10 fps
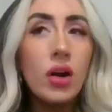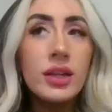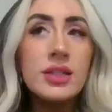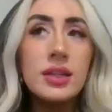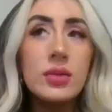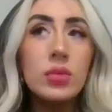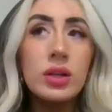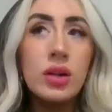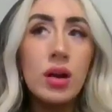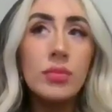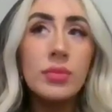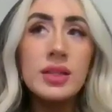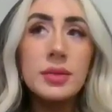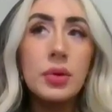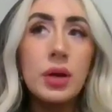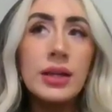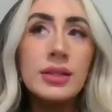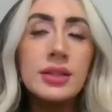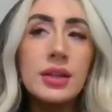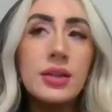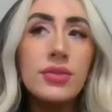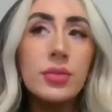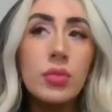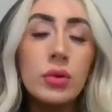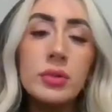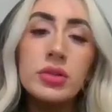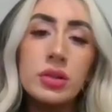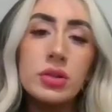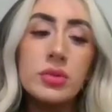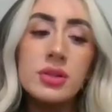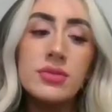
honestly would not be surprised if the Mormon church was